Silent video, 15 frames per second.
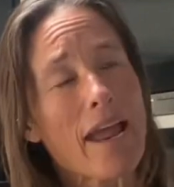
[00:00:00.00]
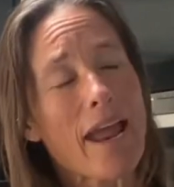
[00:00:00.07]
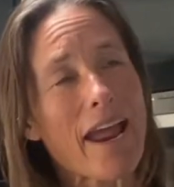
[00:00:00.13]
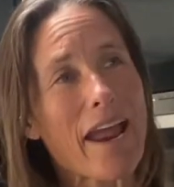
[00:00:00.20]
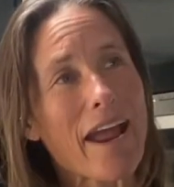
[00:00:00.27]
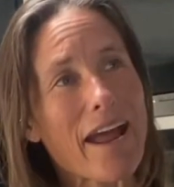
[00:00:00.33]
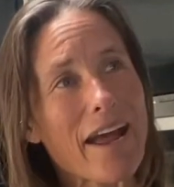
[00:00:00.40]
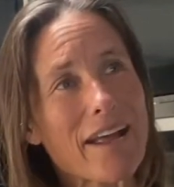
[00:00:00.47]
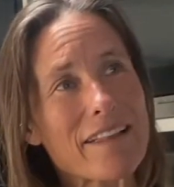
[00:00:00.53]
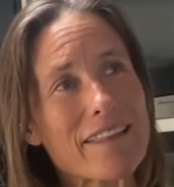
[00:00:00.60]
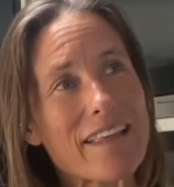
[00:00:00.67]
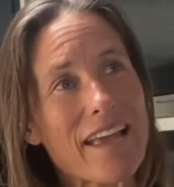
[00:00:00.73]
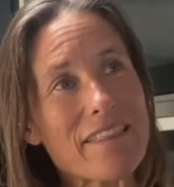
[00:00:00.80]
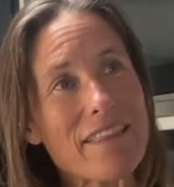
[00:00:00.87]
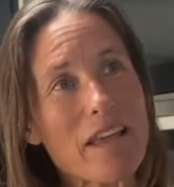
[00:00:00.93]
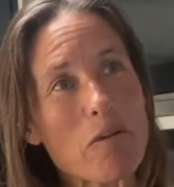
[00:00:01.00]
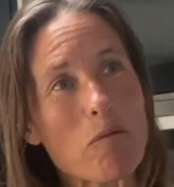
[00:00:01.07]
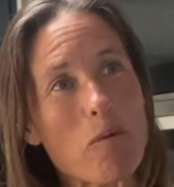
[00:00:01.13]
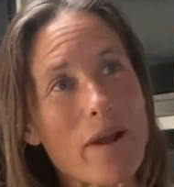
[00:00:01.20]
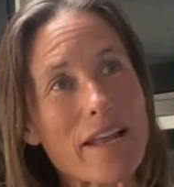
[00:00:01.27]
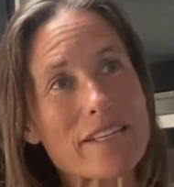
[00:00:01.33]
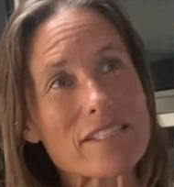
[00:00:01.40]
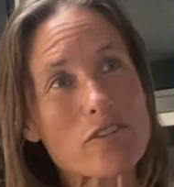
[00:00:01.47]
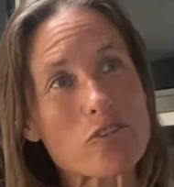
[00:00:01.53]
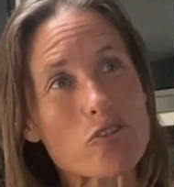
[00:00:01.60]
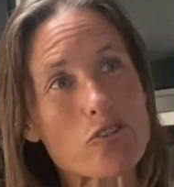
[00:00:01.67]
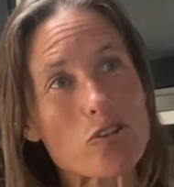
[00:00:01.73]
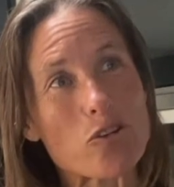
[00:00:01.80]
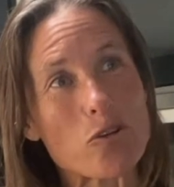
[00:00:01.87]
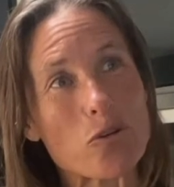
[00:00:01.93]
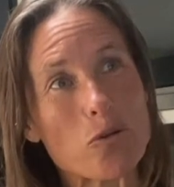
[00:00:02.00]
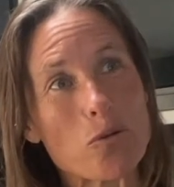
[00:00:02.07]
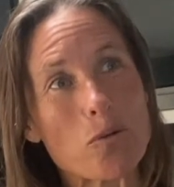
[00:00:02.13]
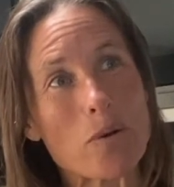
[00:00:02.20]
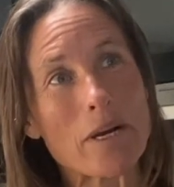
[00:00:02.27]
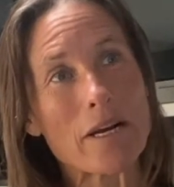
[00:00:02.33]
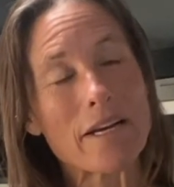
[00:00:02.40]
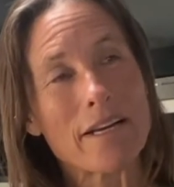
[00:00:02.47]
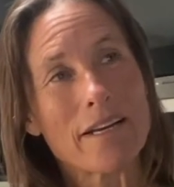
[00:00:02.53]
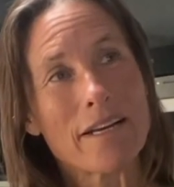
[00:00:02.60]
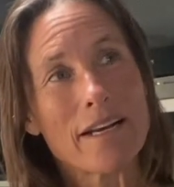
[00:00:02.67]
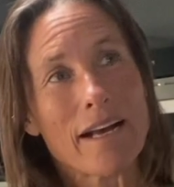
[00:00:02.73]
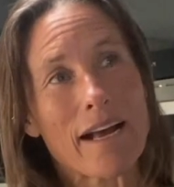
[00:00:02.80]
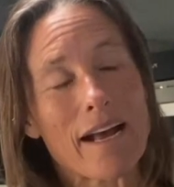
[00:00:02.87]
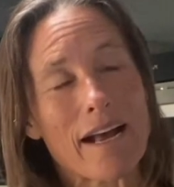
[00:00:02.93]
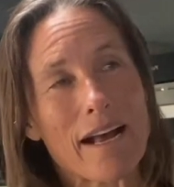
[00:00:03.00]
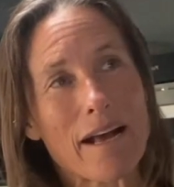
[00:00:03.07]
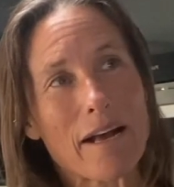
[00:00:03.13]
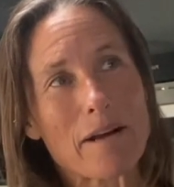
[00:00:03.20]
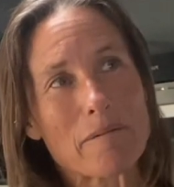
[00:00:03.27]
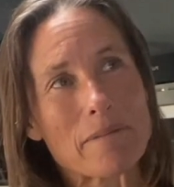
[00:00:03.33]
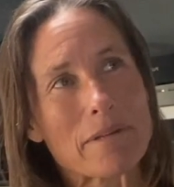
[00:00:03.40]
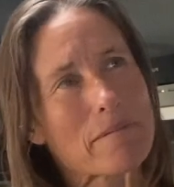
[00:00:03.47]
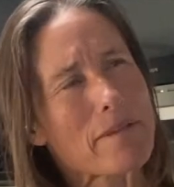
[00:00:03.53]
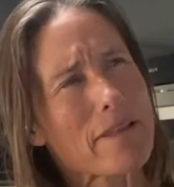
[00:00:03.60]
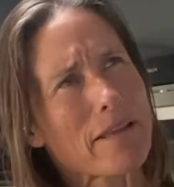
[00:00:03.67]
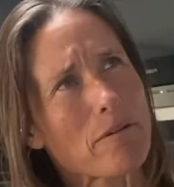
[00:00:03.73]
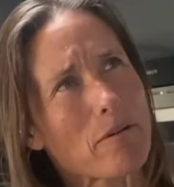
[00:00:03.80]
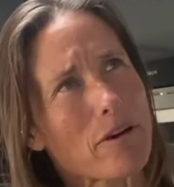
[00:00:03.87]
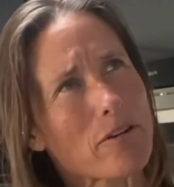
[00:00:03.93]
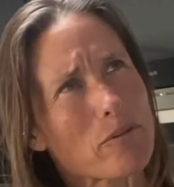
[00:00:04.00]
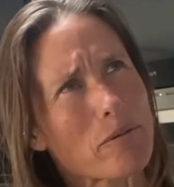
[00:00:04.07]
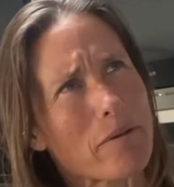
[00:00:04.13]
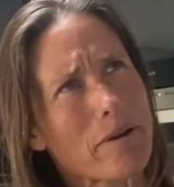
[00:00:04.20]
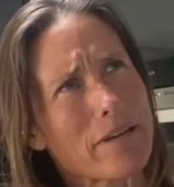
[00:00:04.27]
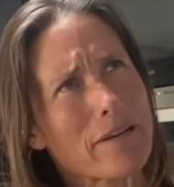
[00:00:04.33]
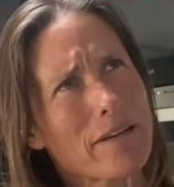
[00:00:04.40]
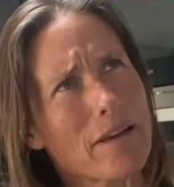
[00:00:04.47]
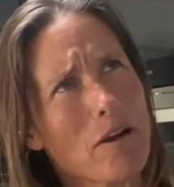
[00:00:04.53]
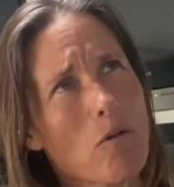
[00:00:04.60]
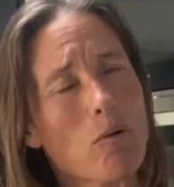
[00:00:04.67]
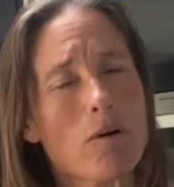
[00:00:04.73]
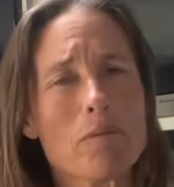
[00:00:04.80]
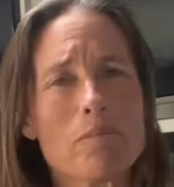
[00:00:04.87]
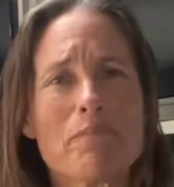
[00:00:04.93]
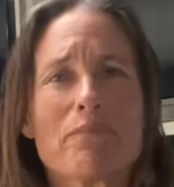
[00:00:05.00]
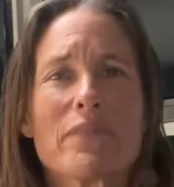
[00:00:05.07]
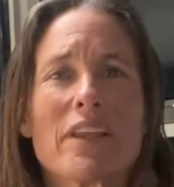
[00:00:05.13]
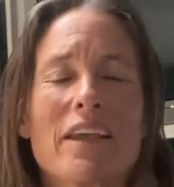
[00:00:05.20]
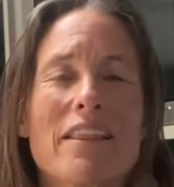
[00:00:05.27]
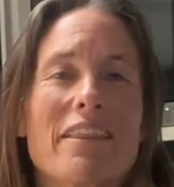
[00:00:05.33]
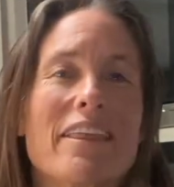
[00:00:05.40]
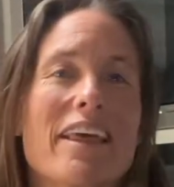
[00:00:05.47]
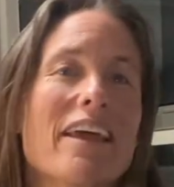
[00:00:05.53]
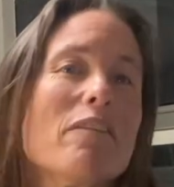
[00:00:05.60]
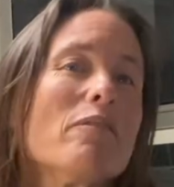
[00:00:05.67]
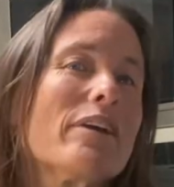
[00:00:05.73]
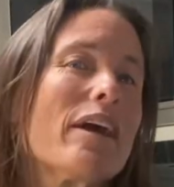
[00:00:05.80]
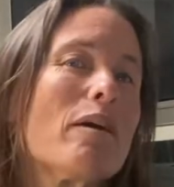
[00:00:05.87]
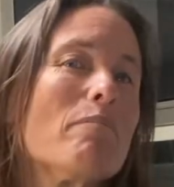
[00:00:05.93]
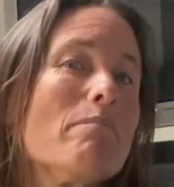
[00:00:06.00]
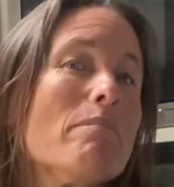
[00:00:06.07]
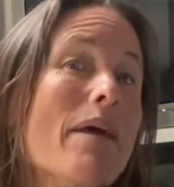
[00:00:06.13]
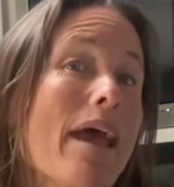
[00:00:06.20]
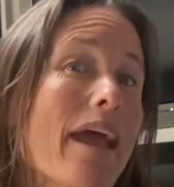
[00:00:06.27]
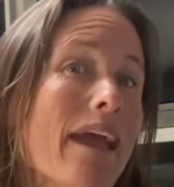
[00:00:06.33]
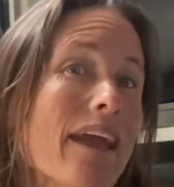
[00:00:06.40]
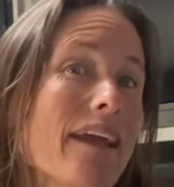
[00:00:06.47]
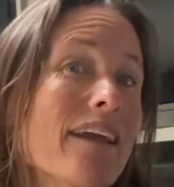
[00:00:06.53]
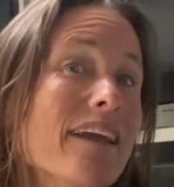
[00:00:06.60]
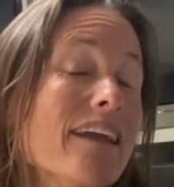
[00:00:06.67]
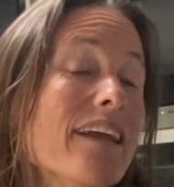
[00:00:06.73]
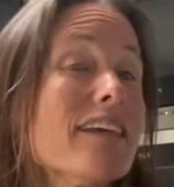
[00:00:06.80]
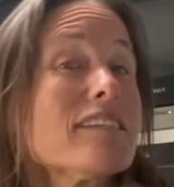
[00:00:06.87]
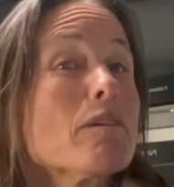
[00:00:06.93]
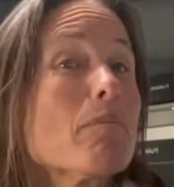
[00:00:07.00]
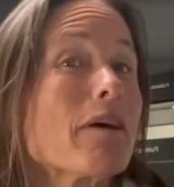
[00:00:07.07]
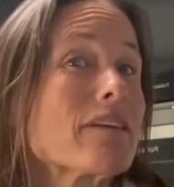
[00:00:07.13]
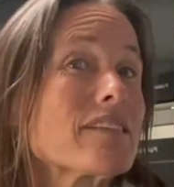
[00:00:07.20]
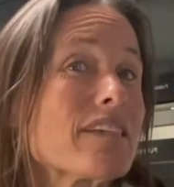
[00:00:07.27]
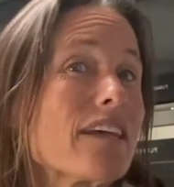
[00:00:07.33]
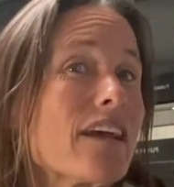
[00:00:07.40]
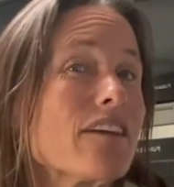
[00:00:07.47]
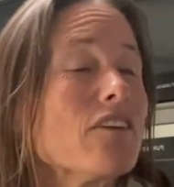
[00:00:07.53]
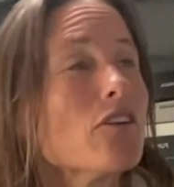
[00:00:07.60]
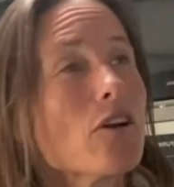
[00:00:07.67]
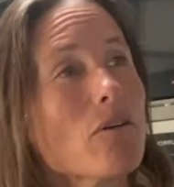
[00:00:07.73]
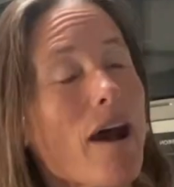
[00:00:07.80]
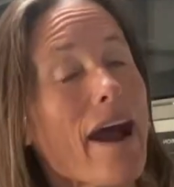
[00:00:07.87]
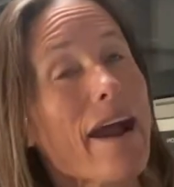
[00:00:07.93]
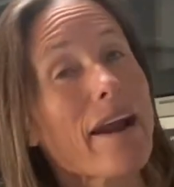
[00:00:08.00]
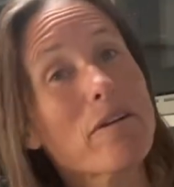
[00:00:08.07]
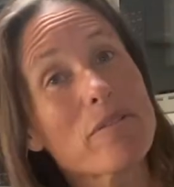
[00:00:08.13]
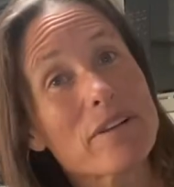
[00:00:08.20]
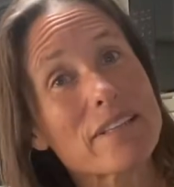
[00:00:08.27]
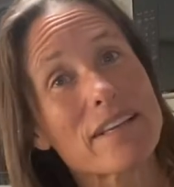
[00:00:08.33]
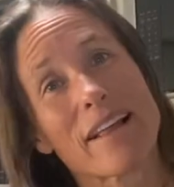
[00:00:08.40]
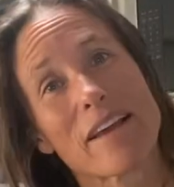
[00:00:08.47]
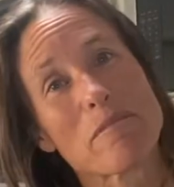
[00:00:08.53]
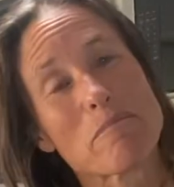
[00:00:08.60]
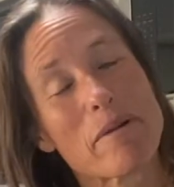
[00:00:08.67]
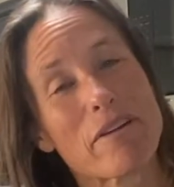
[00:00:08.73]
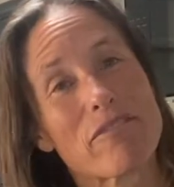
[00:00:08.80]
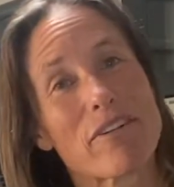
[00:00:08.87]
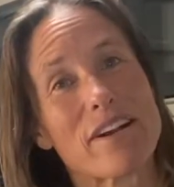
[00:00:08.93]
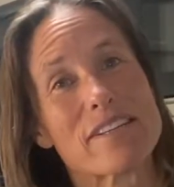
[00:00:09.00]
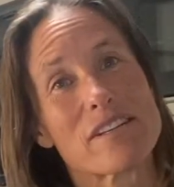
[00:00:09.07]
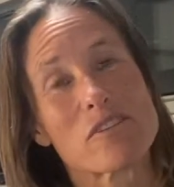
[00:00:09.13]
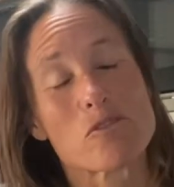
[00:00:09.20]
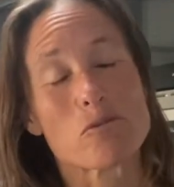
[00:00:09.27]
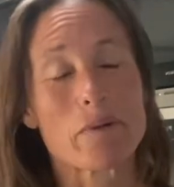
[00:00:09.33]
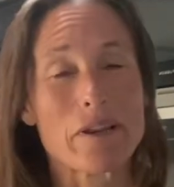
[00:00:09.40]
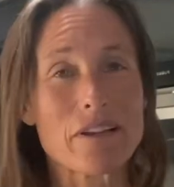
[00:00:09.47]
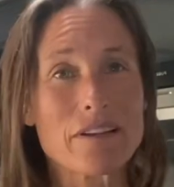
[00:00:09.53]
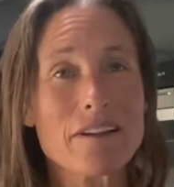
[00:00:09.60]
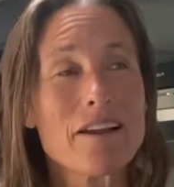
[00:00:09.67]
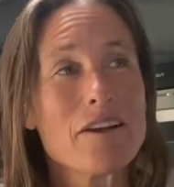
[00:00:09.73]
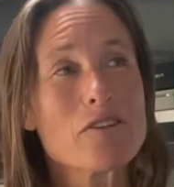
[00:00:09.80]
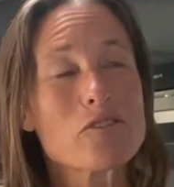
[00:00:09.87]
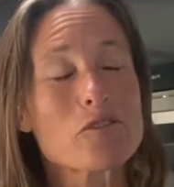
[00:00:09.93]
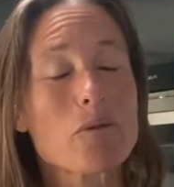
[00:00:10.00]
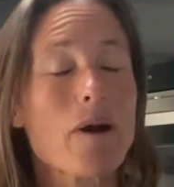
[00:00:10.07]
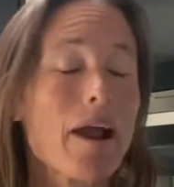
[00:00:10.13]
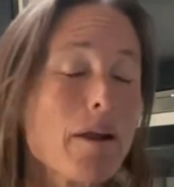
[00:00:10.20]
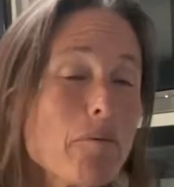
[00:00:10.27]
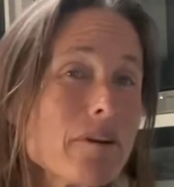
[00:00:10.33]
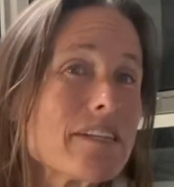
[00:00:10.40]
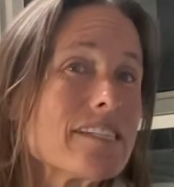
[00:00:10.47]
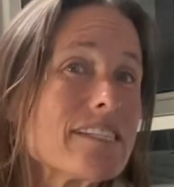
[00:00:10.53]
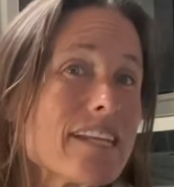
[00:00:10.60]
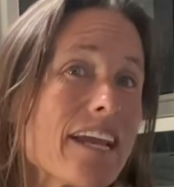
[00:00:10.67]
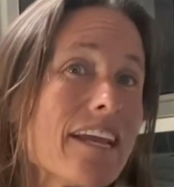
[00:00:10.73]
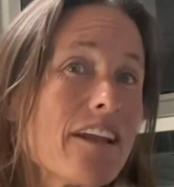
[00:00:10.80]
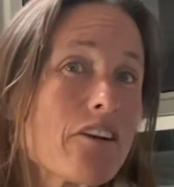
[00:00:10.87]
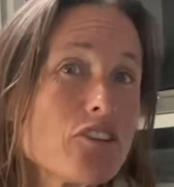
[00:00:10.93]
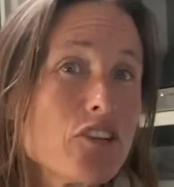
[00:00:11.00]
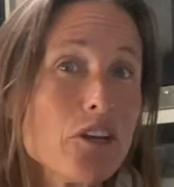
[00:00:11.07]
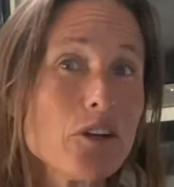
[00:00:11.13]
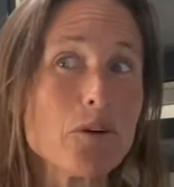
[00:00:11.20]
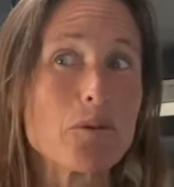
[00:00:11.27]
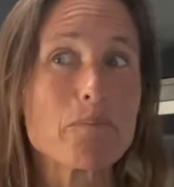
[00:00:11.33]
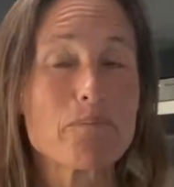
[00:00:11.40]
And then they went to, let me think where else we went. Well, then come May, Isabel said, you know, I really like my friends at Swing, so I want to stay here too.